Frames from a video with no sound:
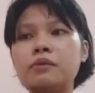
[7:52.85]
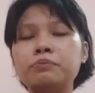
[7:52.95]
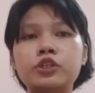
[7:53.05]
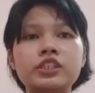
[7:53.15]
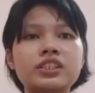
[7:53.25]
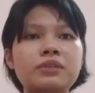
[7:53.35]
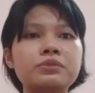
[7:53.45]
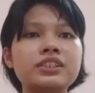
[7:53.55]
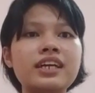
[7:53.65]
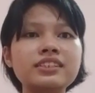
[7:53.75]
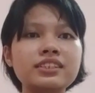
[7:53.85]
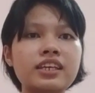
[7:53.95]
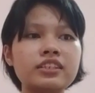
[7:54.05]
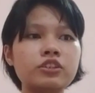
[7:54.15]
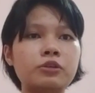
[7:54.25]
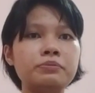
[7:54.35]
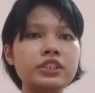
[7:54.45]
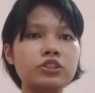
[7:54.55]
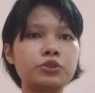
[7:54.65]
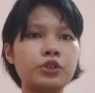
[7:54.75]
pure substances or
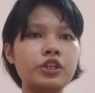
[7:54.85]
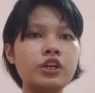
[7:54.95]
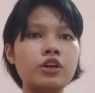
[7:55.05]
mixture,